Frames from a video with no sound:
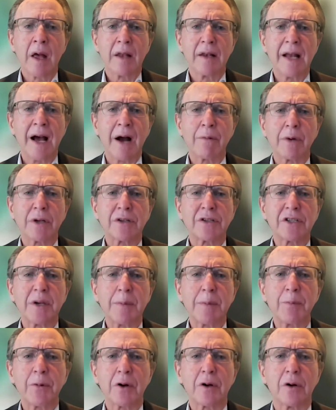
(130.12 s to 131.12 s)
Now,
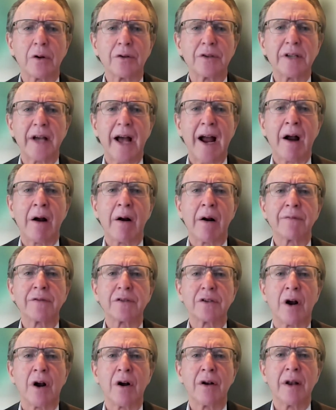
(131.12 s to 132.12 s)
reciprocal
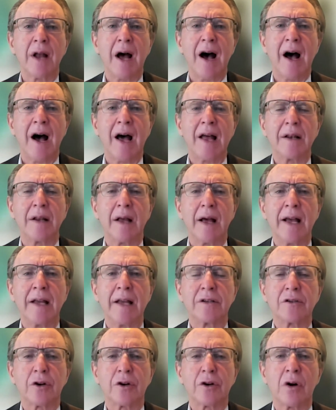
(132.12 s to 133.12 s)
tariffs are not
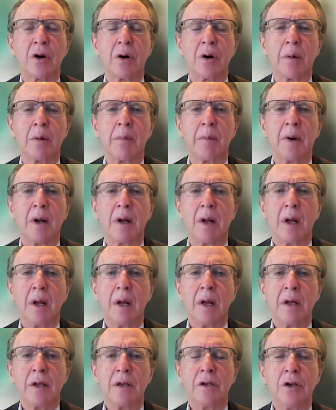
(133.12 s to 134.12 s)
a term
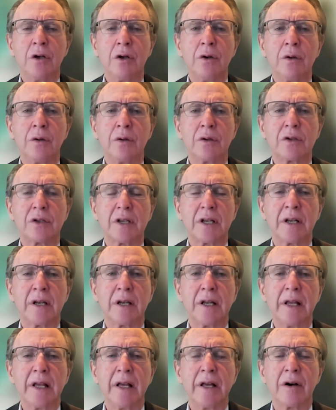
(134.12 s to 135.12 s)
used
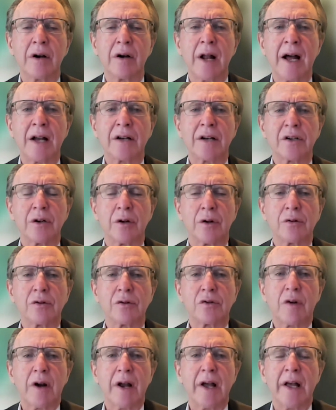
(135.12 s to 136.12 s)
in international
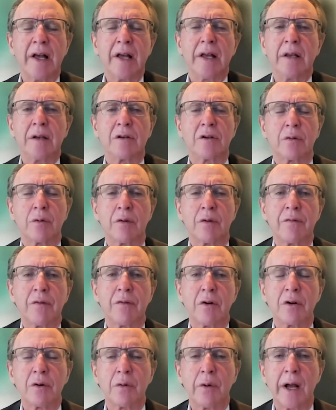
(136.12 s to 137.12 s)
trade to
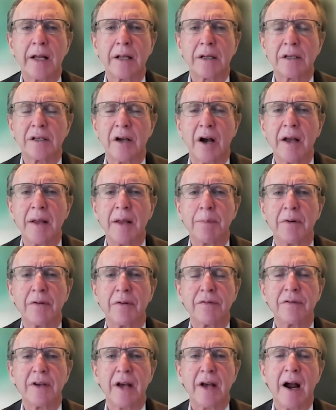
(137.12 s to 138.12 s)
refer to a type
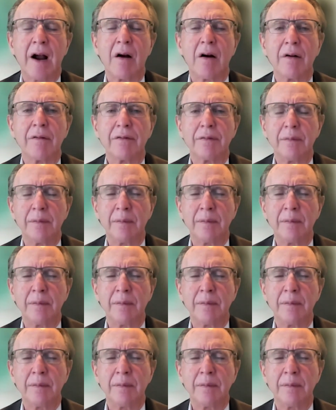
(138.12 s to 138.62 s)
of tariff.